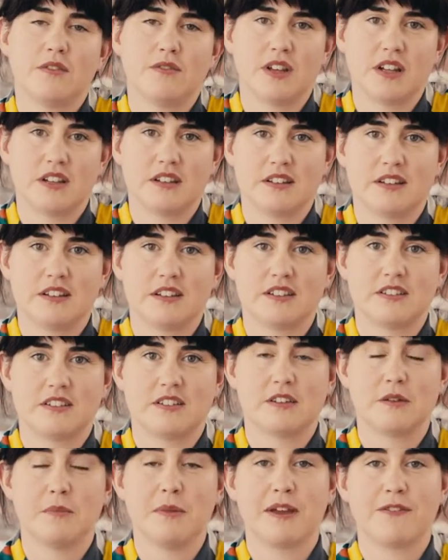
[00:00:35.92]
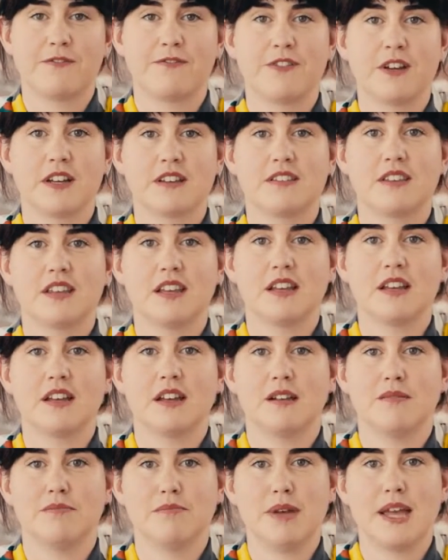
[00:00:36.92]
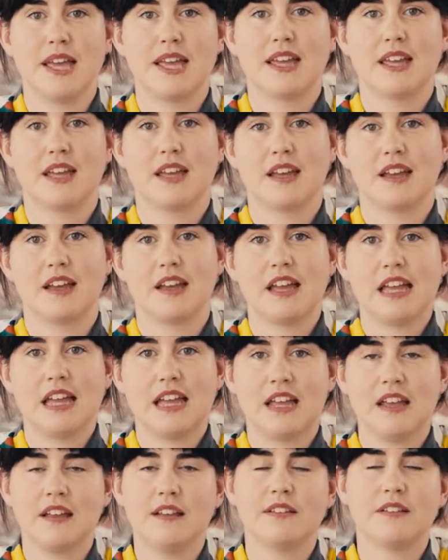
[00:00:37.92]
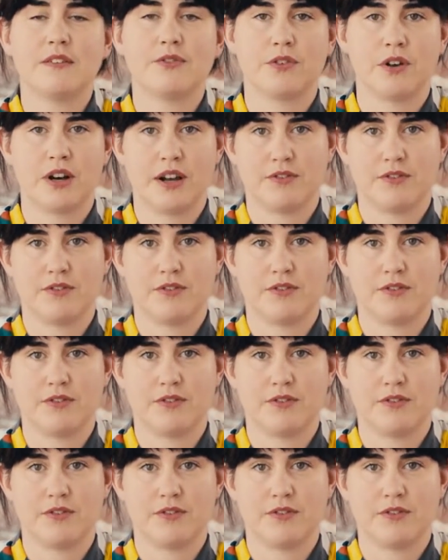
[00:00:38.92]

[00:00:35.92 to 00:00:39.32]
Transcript: invented it to make fixing and making easy for